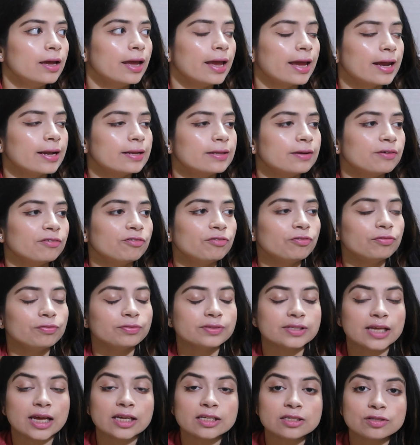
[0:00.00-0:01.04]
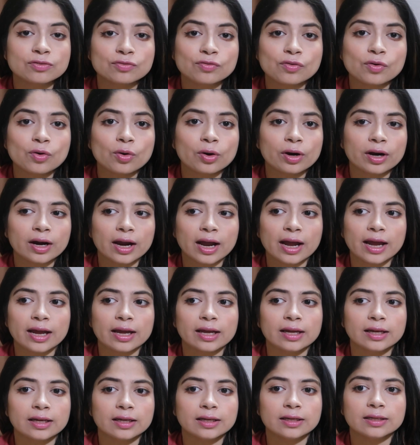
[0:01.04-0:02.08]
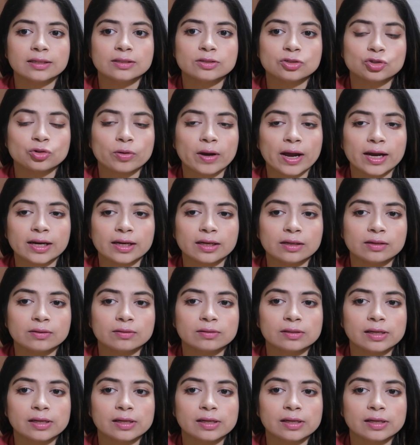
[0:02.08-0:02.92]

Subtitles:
And the size 4, I tried it